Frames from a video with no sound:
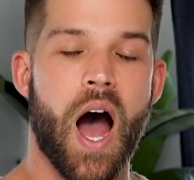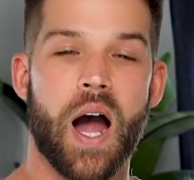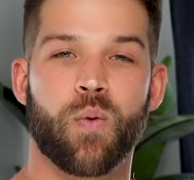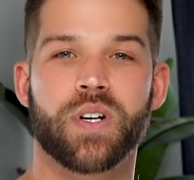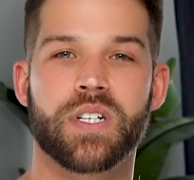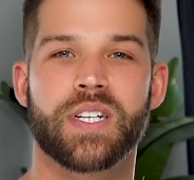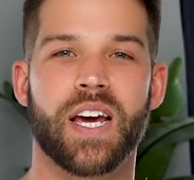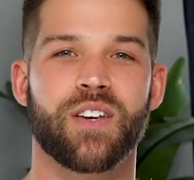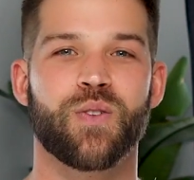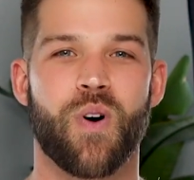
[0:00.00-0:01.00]
I want to
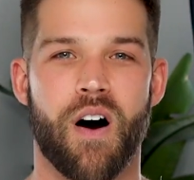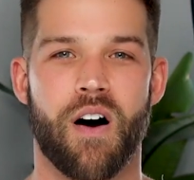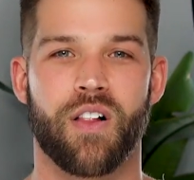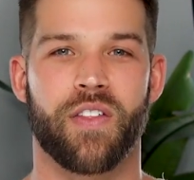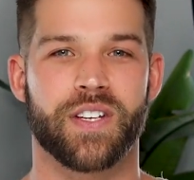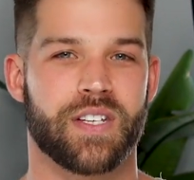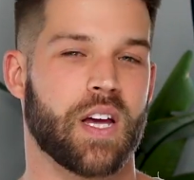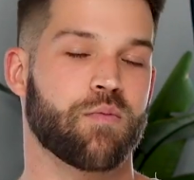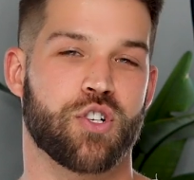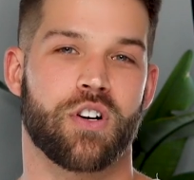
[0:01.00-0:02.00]
take you all on the
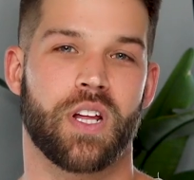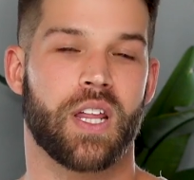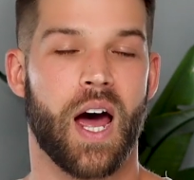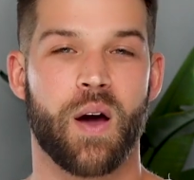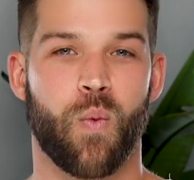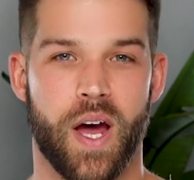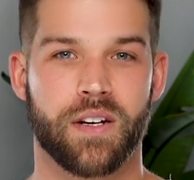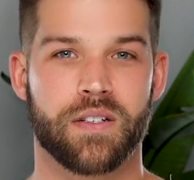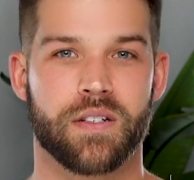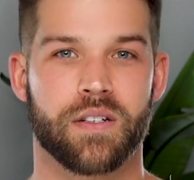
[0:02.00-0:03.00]
same journey that I
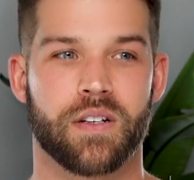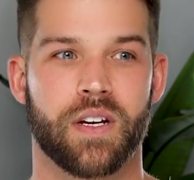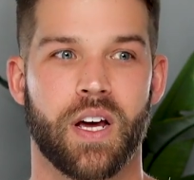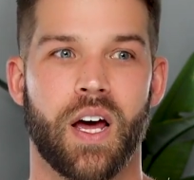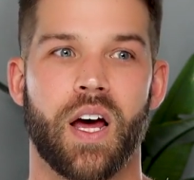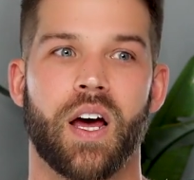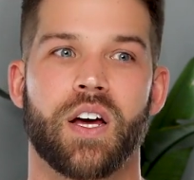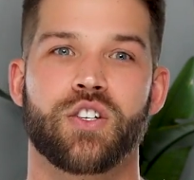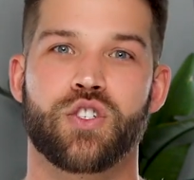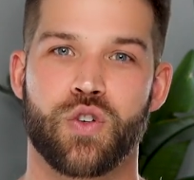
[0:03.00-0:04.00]
went
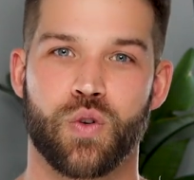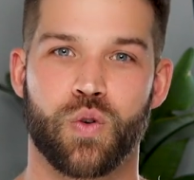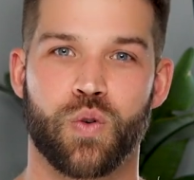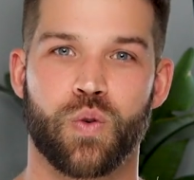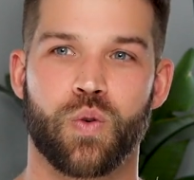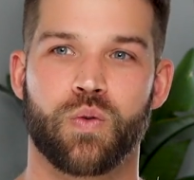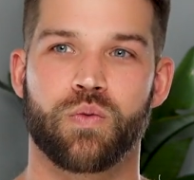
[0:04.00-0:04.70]
to